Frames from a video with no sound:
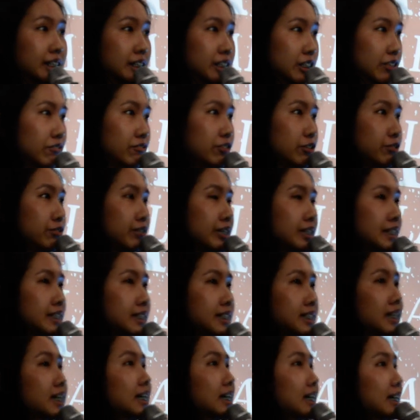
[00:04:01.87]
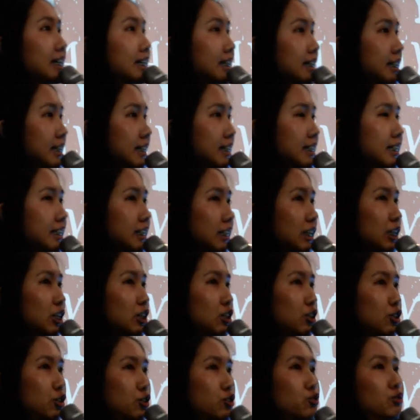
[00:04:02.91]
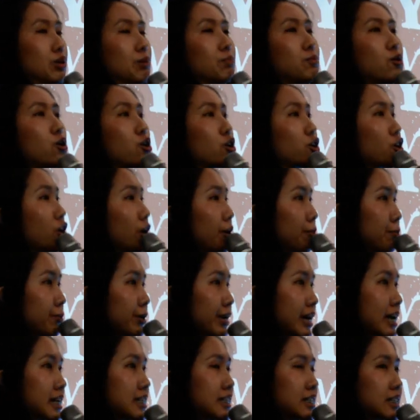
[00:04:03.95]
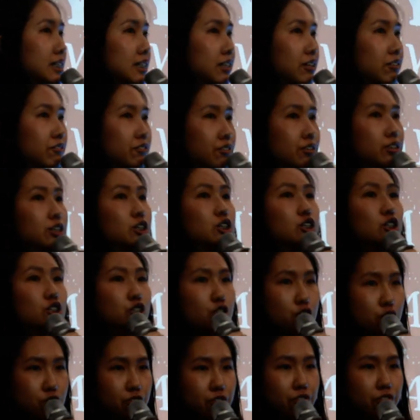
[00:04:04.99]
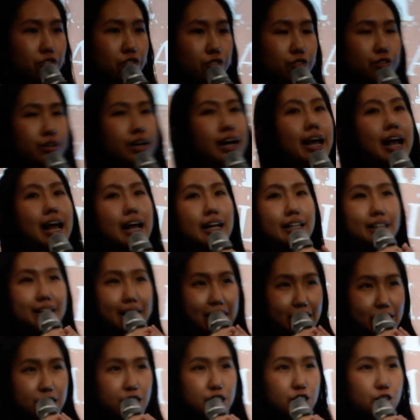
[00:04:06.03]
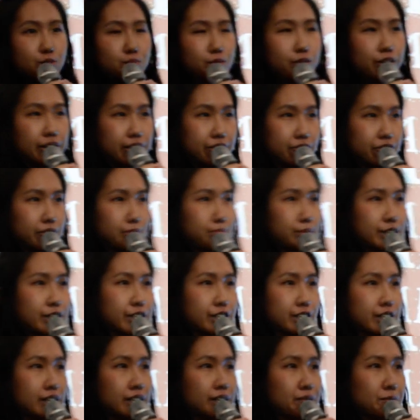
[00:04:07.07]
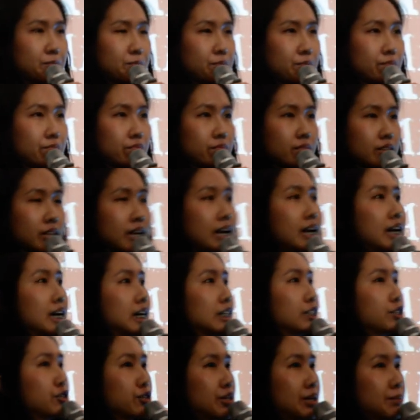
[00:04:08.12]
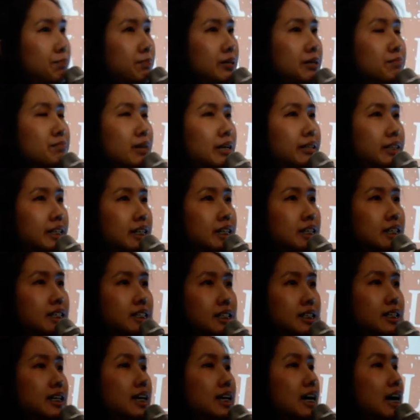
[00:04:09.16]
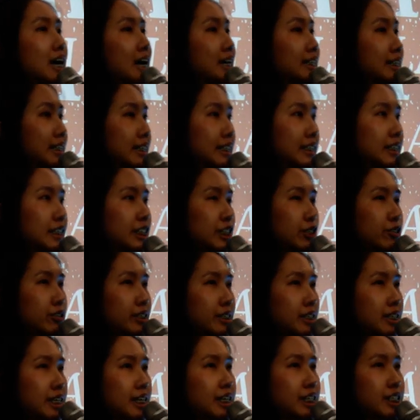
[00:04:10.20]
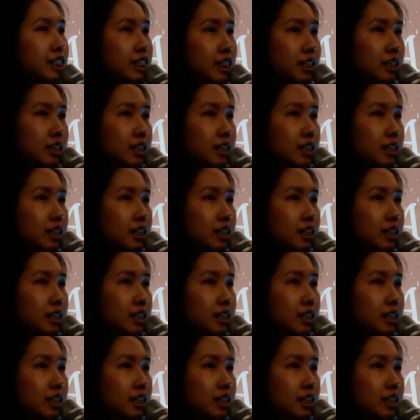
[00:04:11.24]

interviewees, leading to a more comprehensive, truthful, and actionable information. And to implement this, at the initial stage,